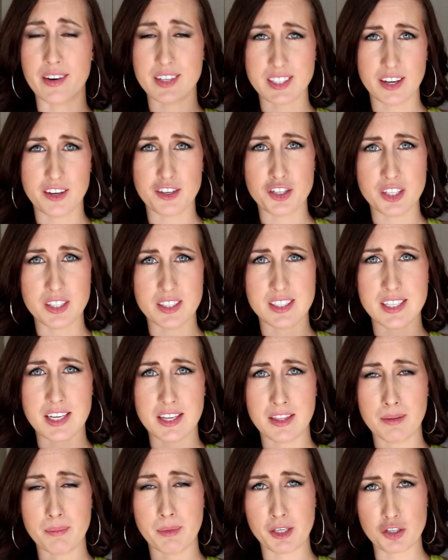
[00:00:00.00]
extensions
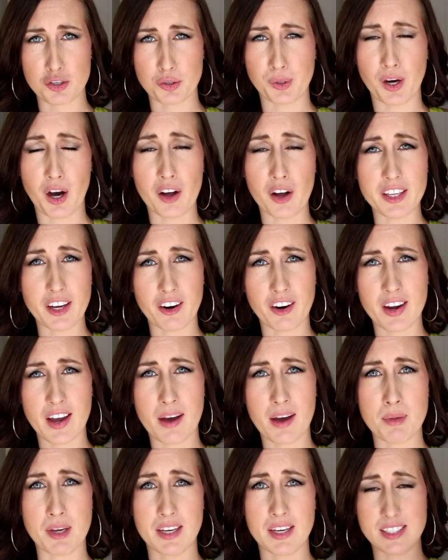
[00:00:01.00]
in the Montreal
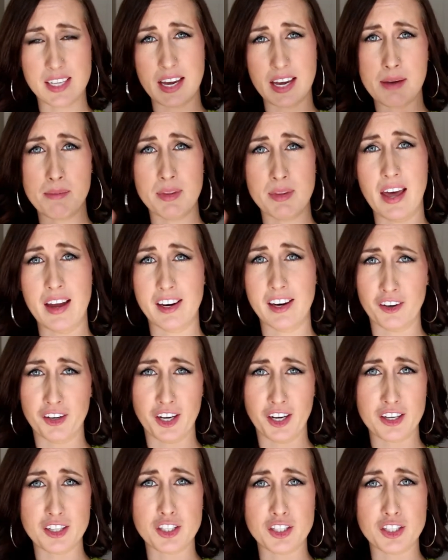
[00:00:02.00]
area, because I am in that area.